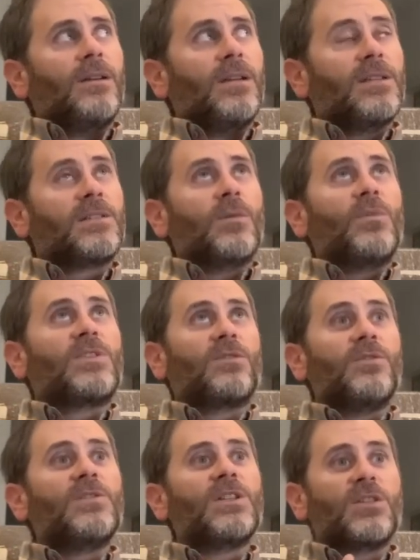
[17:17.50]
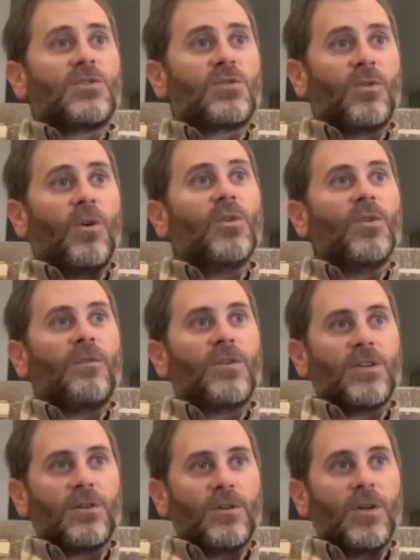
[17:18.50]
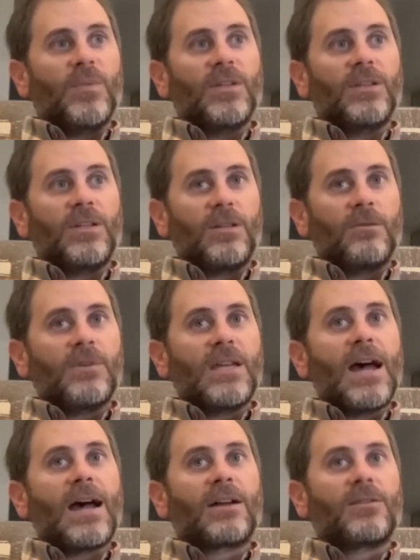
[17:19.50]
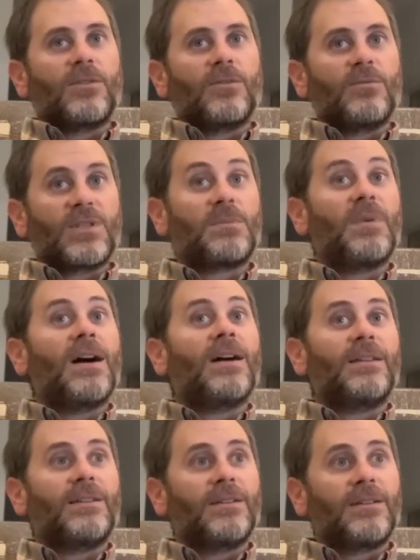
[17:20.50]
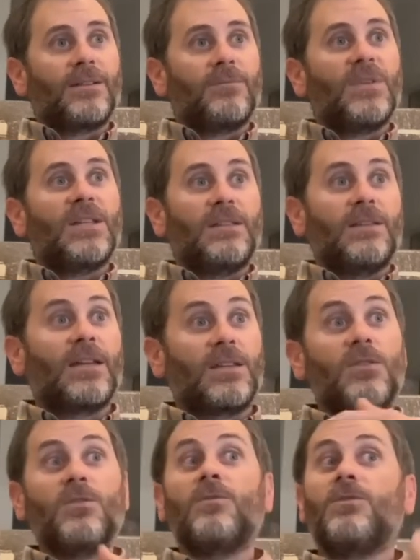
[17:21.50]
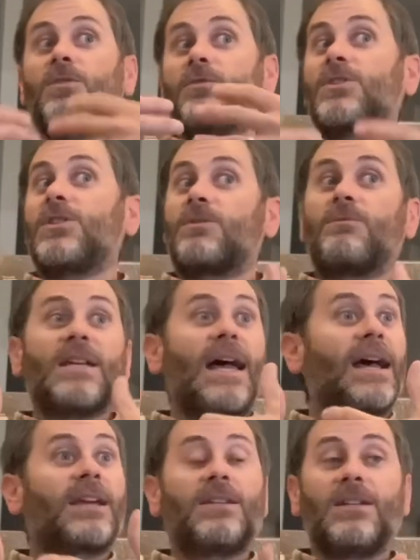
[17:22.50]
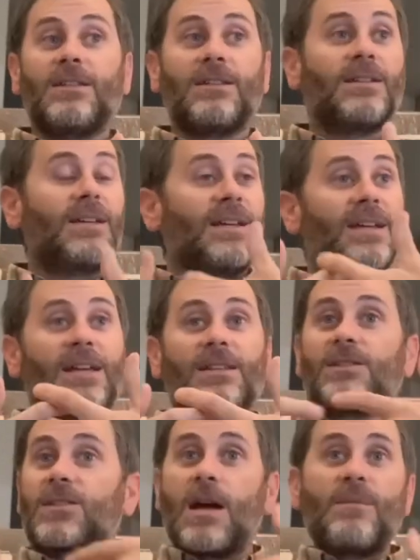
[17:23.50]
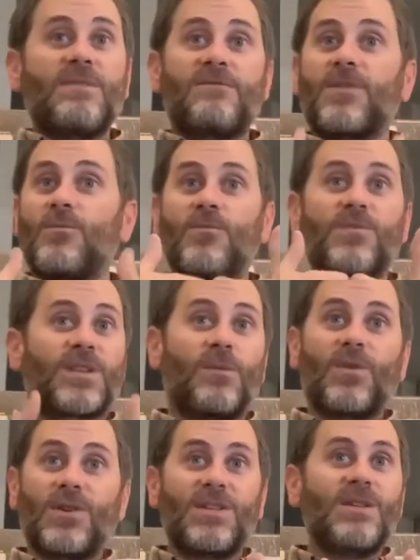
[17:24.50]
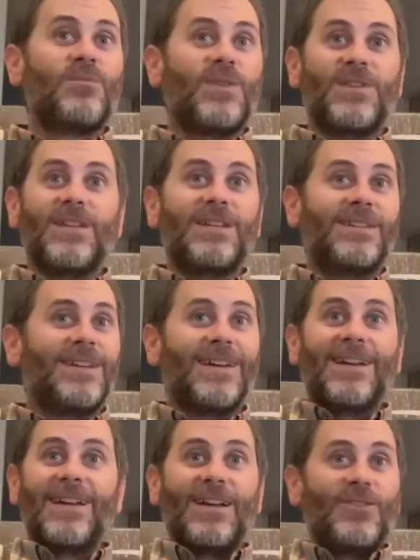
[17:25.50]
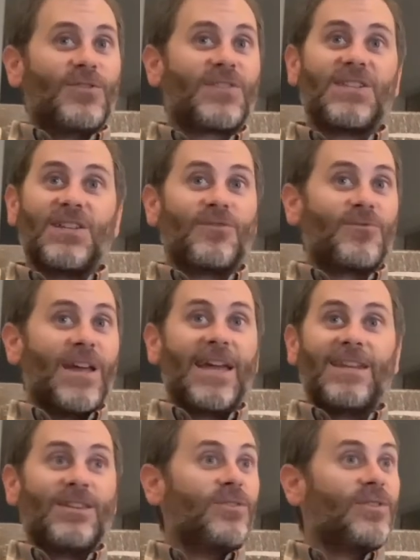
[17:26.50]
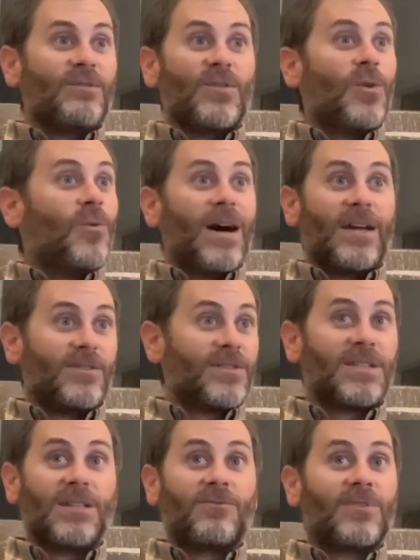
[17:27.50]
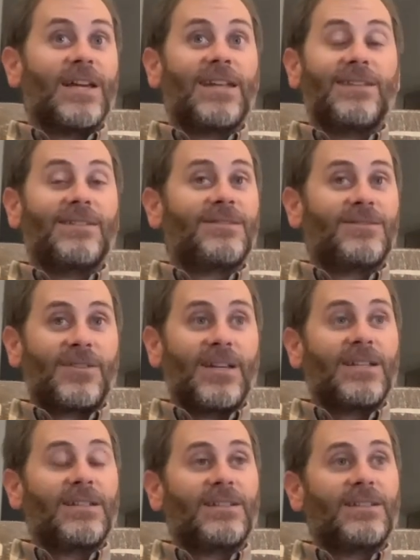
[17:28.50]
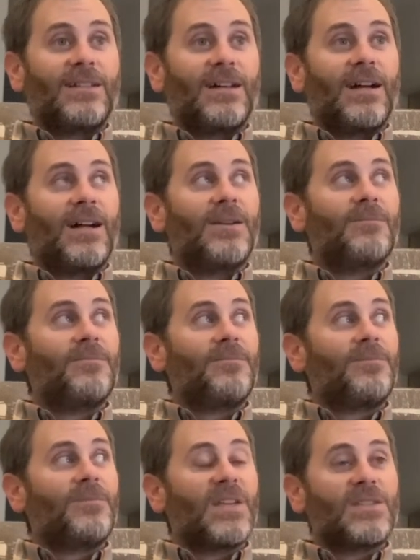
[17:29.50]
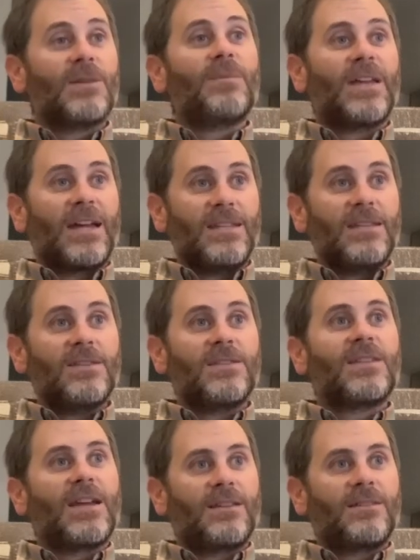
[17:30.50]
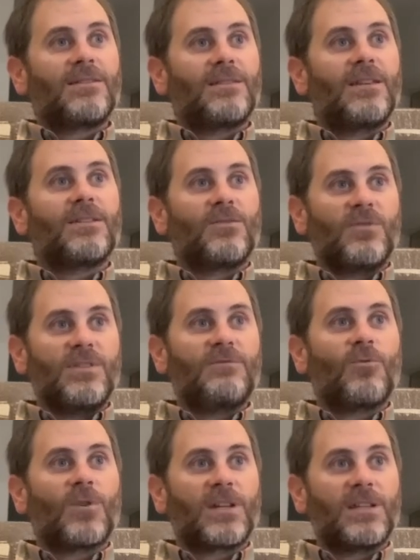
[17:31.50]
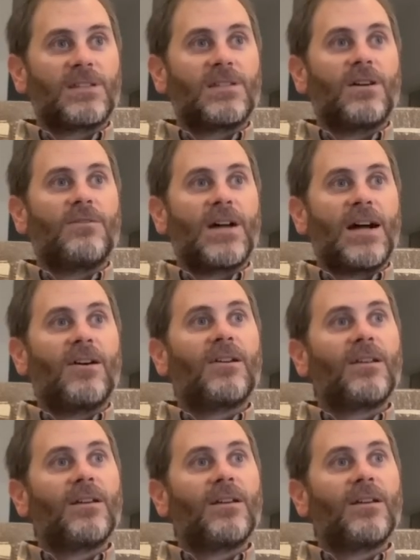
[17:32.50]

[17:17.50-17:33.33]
in some ways, are losing control over your ability to react or respond. Meaning like you're just reacting and it's coming from somewhere deep within and you're seeing red and you don't even know why you're seeing red, right? And some of that is that grief working itself out.